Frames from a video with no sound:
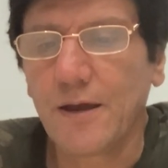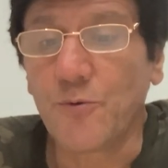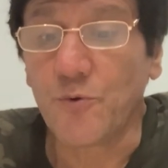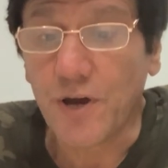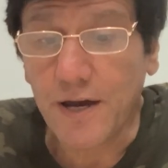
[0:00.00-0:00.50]

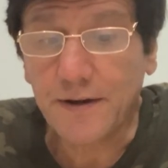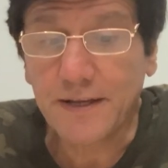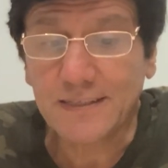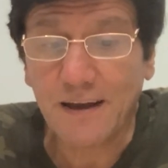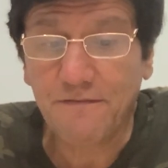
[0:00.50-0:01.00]

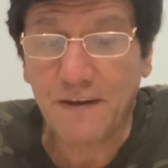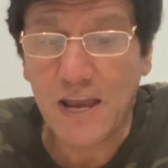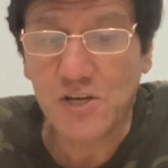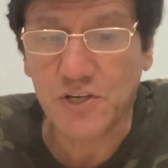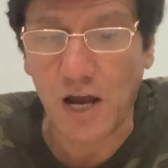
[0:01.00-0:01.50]
Wernicke's
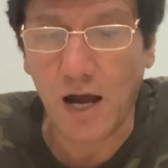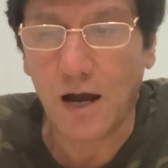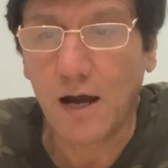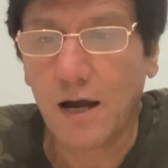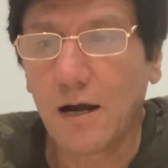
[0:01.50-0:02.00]
aphasia,
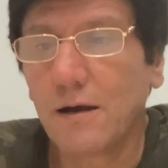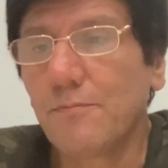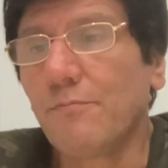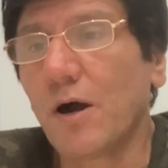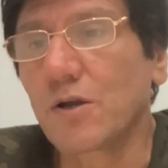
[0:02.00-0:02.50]

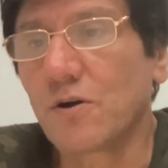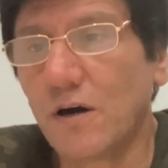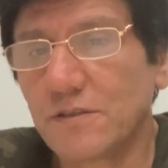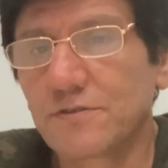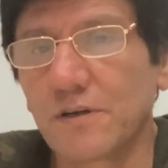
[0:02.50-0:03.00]
by
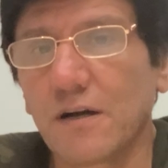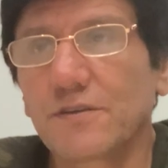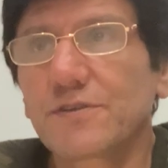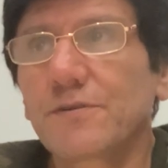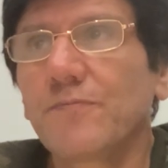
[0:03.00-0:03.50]

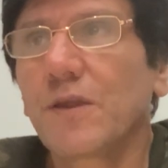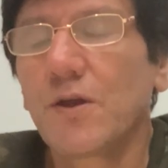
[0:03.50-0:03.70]
contrast,